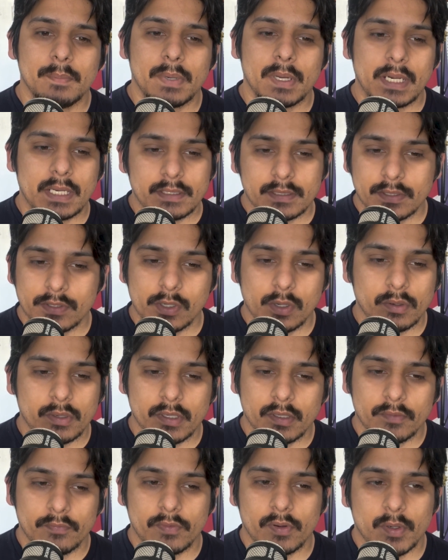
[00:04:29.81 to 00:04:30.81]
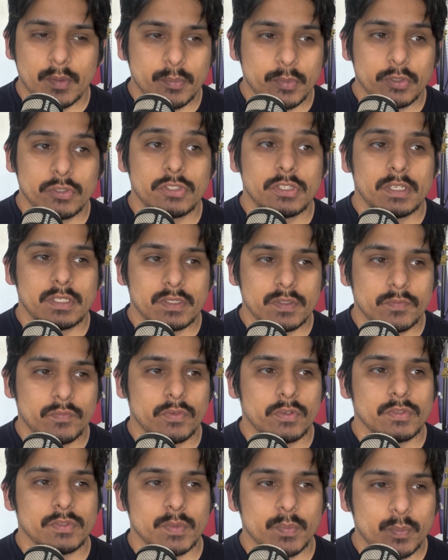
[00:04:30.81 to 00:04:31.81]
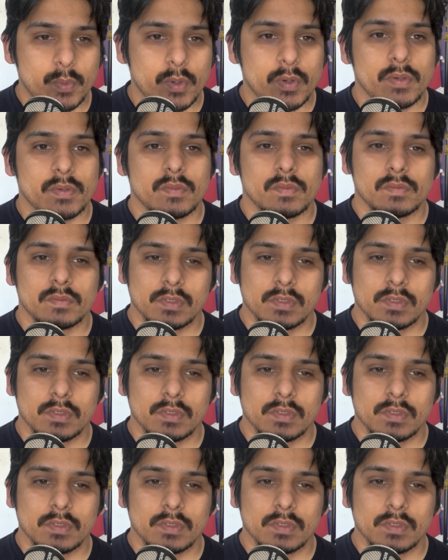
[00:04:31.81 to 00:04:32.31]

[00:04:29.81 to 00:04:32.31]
But as a token of our appreciation for your support,